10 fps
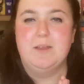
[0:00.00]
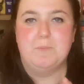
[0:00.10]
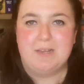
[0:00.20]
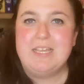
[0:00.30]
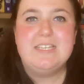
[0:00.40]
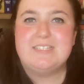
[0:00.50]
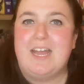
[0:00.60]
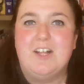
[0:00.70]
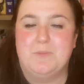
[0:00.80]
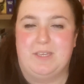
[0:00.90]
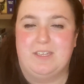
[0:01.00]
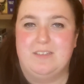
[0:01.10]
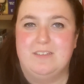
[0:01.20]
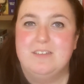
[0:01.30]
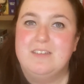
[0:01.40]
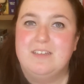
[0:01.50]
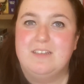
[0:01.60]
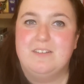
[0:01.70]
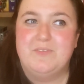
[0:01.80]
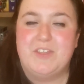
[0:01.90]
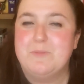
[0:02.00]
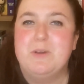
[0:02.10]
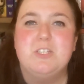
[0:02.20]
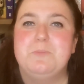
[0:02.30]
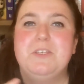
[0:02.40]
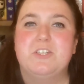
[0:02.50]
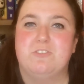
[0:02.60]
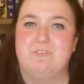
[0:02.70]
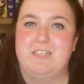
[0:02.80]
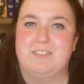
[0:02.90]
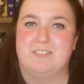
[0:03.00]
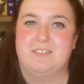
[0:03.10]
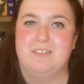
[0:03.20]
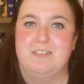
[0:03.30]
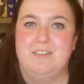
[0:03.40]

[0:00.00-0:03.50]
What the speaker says: please tell me. There must be a good reason.